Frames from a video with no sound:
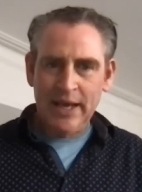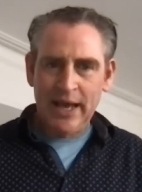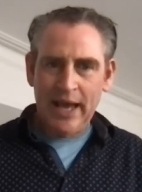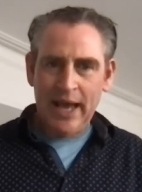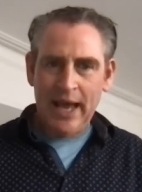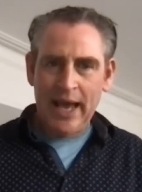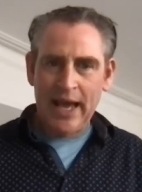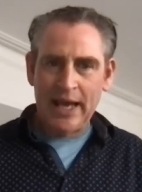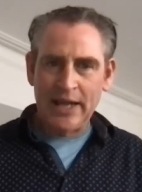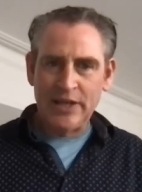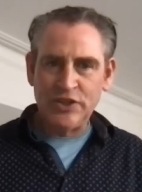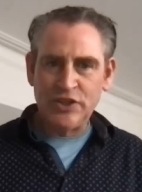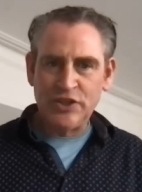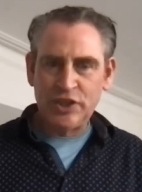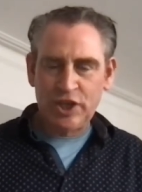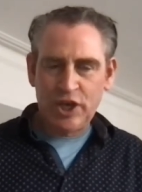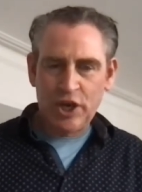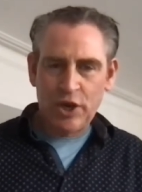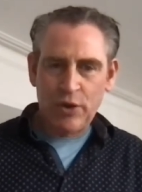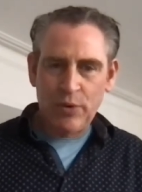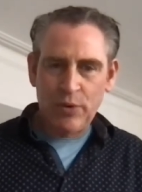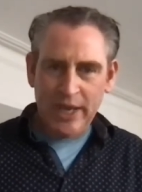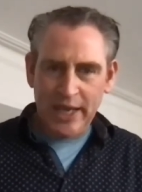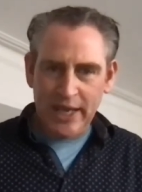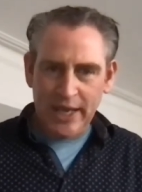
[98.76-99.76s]
and
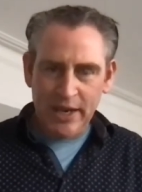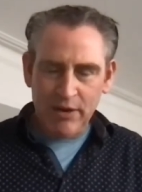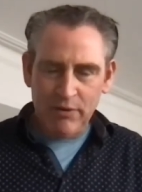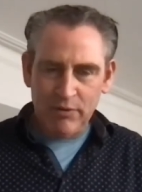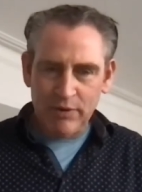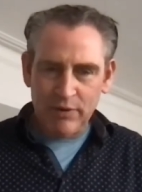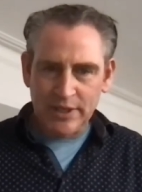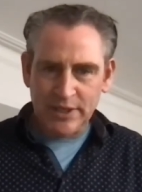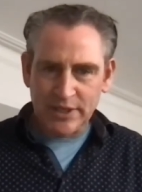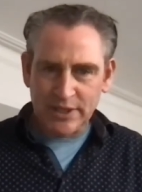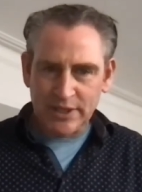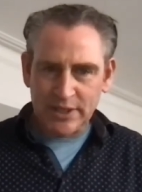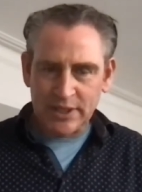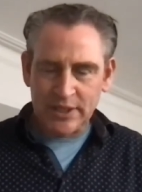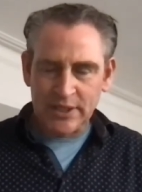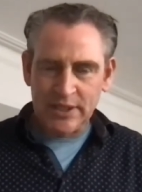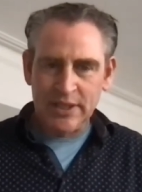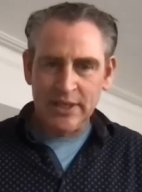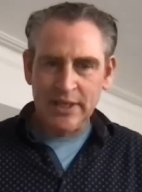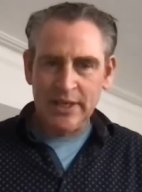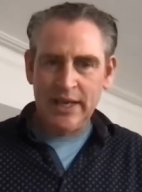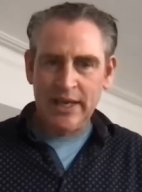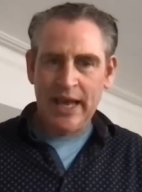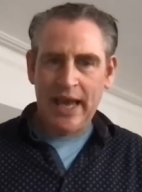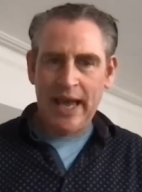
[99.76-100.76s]
coherent
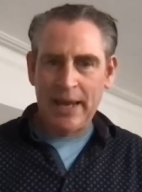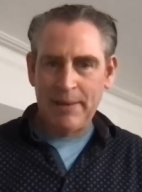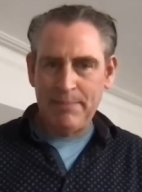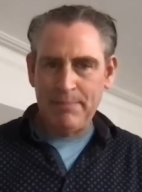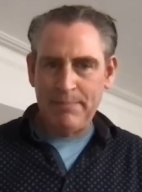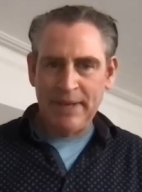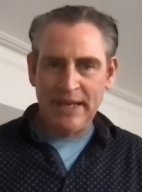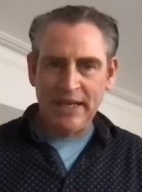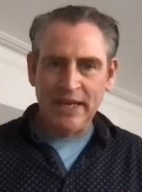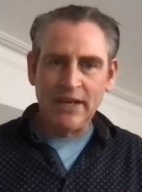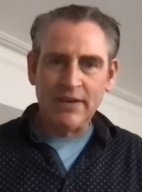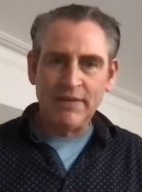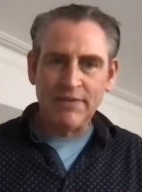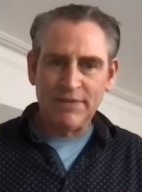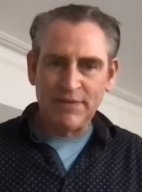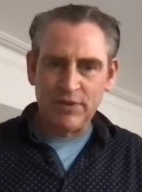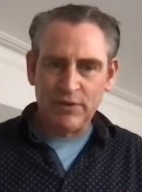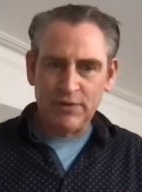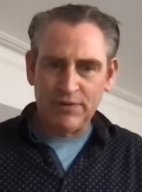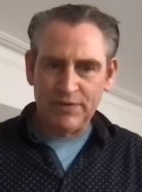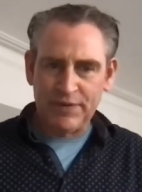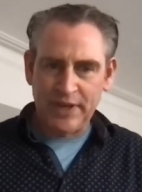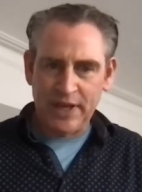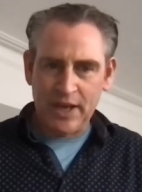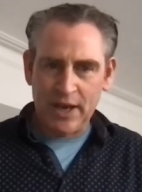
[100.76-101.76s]
and meaningful
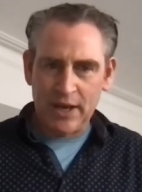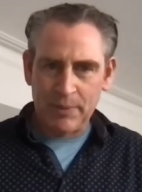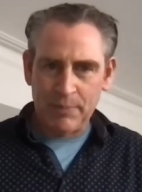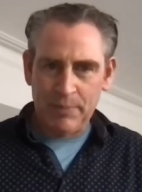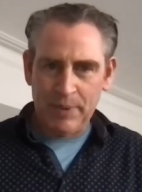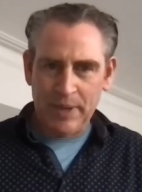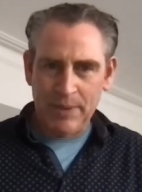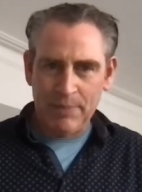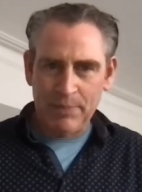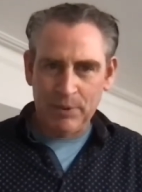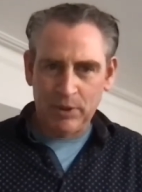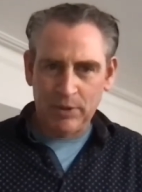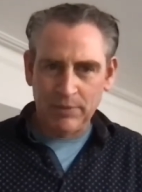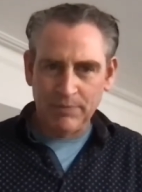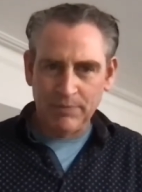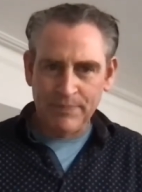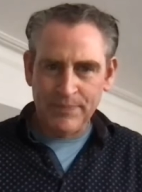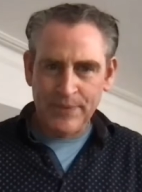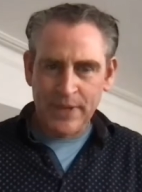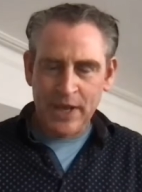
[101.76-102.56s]
for young people.